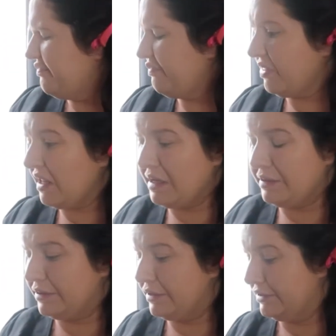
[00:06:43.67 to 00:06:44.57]

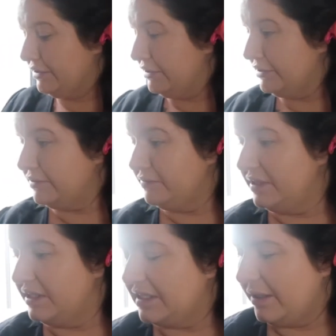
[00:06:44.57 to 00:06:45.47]
God, it's
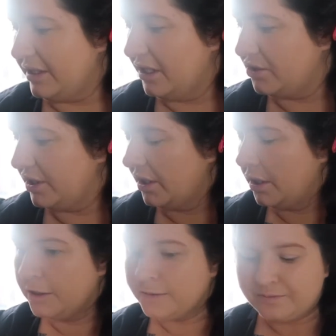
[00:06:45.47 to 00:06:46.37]
really sour, that drink.
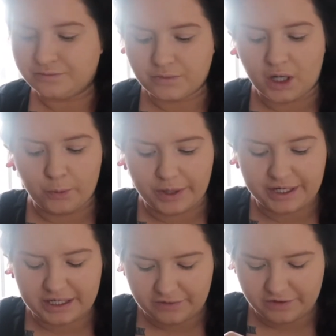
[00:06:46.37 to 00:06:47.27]
We're gonna
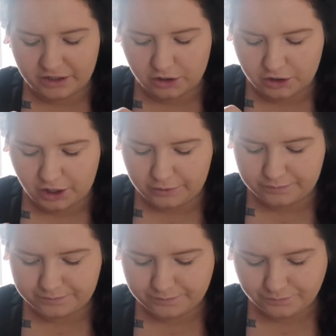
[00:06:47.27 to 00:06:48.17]
give it a good go.
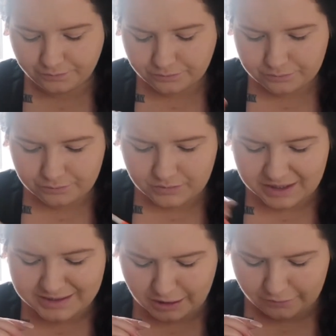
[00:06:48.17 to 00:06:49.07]

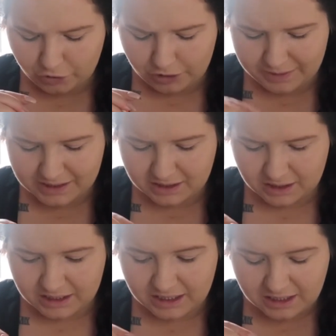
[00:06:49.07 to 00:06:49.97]
So I've got the bits that I
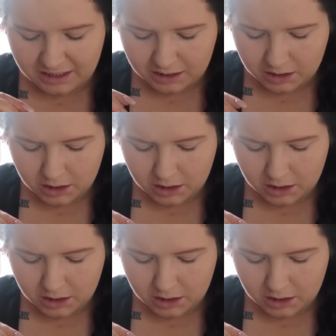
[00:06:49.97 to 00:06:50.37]
need.